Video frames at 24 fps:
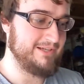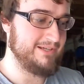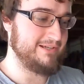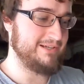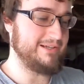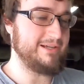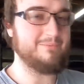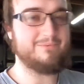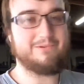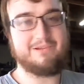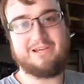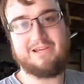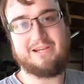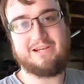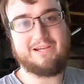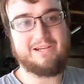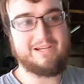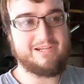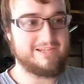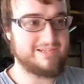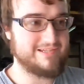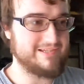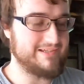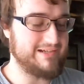I'm glad I
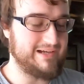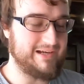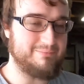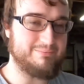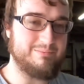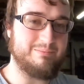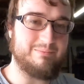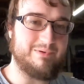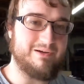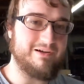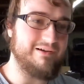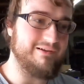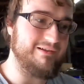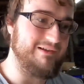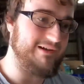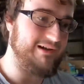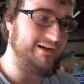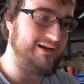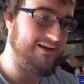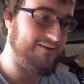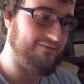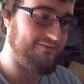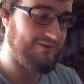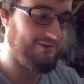didn't snap them all
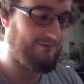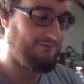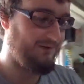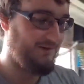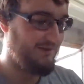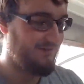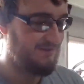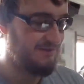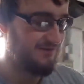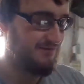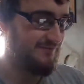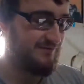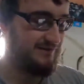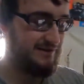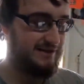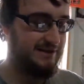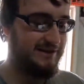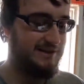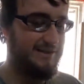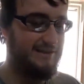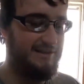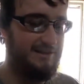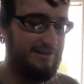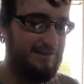off and the wheel go
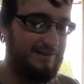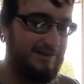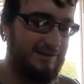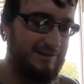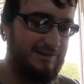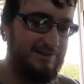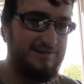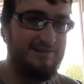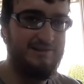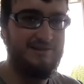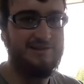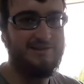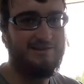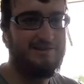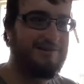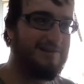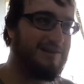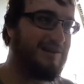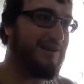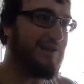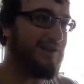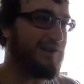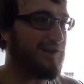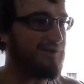flying and the car is sitting on the
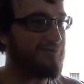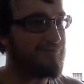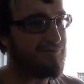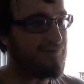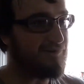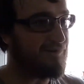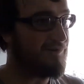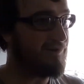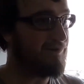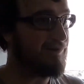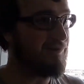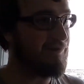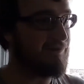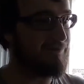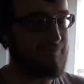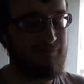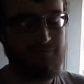ground like, fuck, what